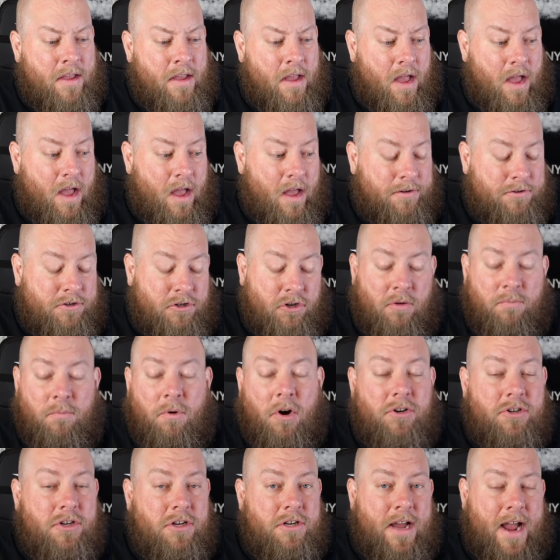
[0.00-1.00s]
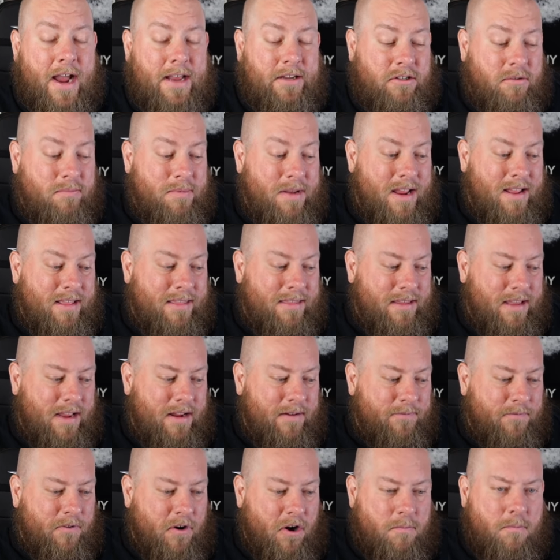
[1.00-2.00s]
General merchandise could be
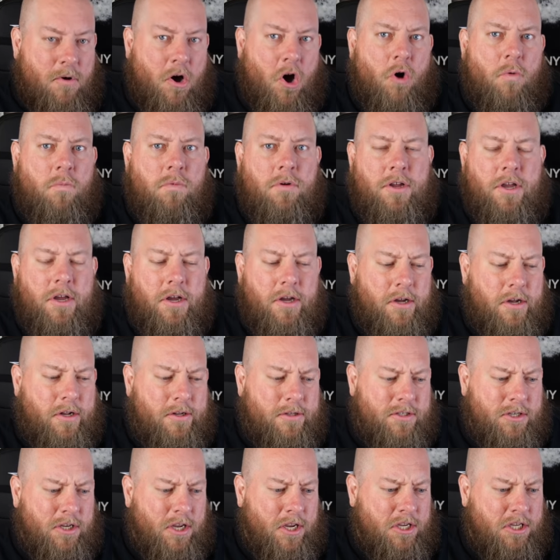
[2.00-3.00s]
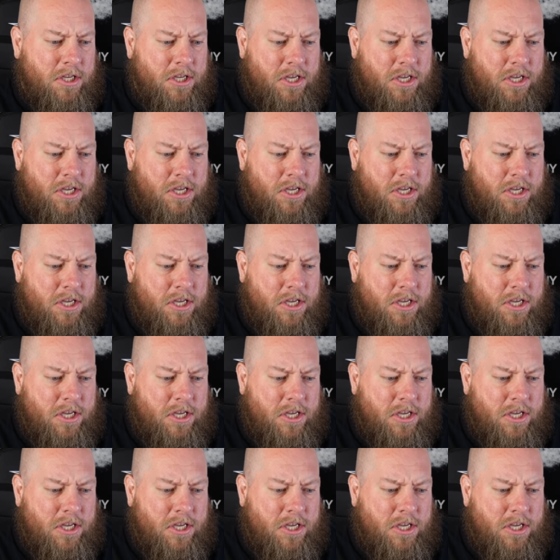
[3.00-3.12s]
anything from home goods,